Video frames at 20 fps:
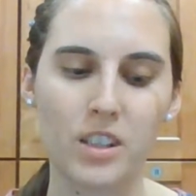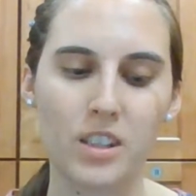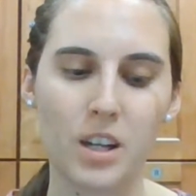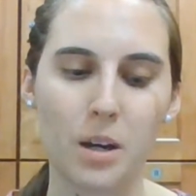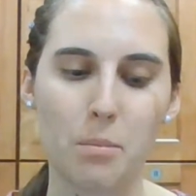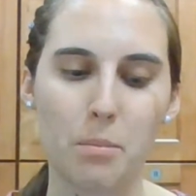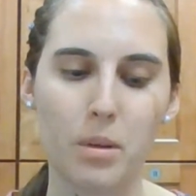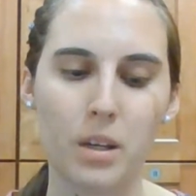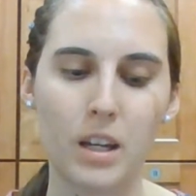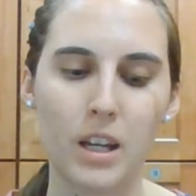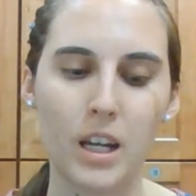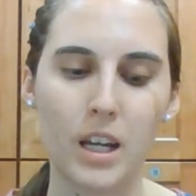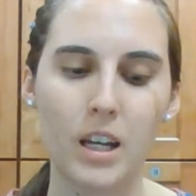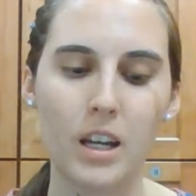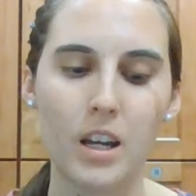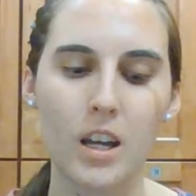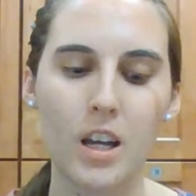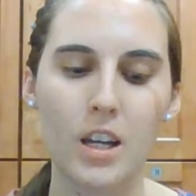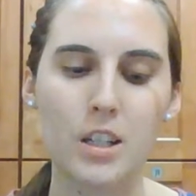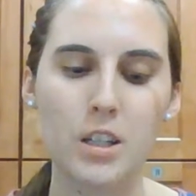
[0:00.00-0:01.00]
company
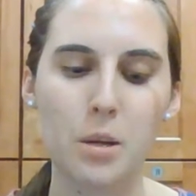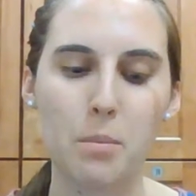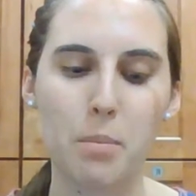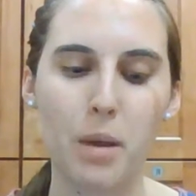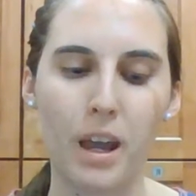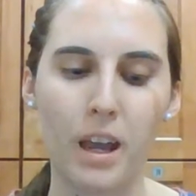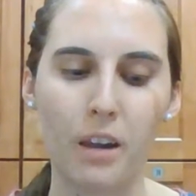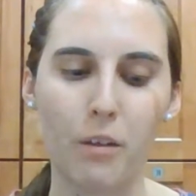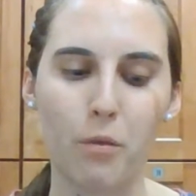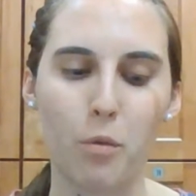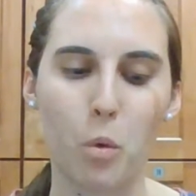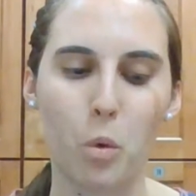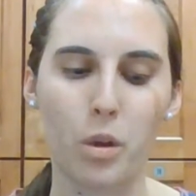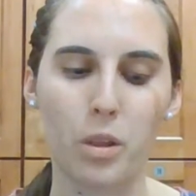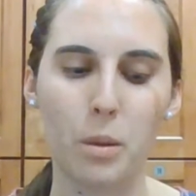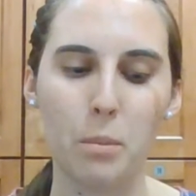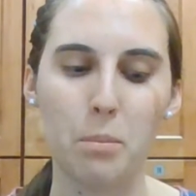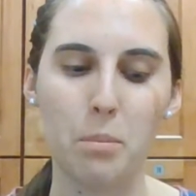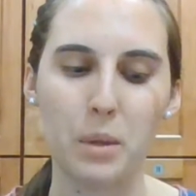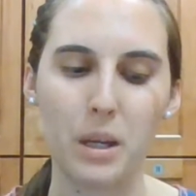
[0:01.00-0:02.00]
to pay for
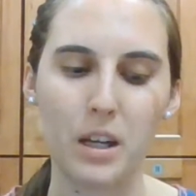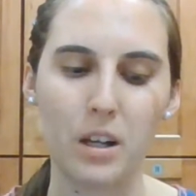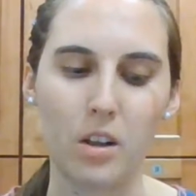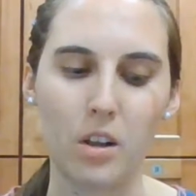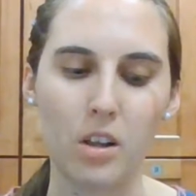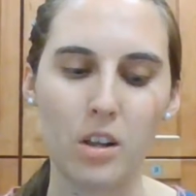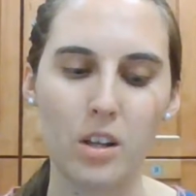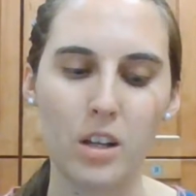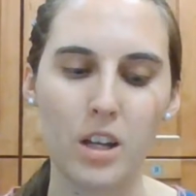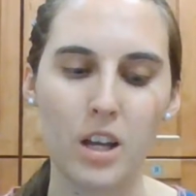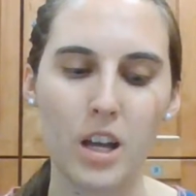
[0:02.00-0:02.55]
the bill.